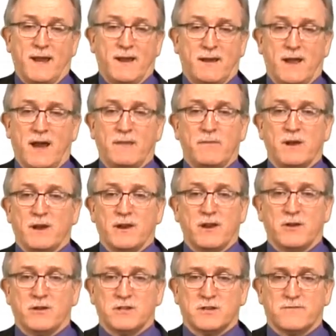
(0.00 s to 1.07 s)
Liability
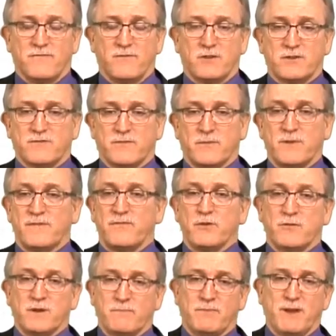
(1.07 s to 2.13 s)
also flows from if
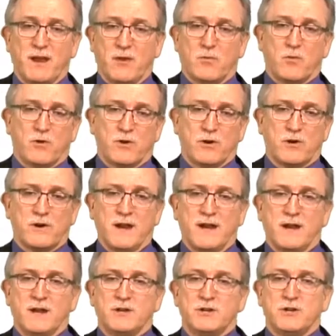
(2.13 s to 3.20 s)
you compel a worker
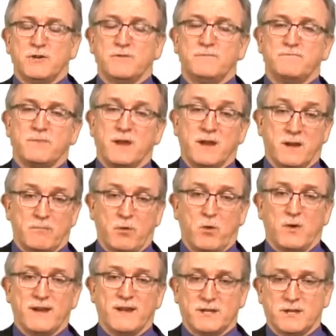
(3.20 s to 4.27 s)
an
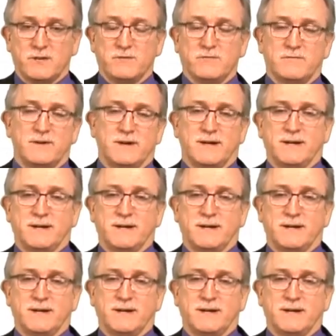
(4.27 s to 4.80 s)
employee to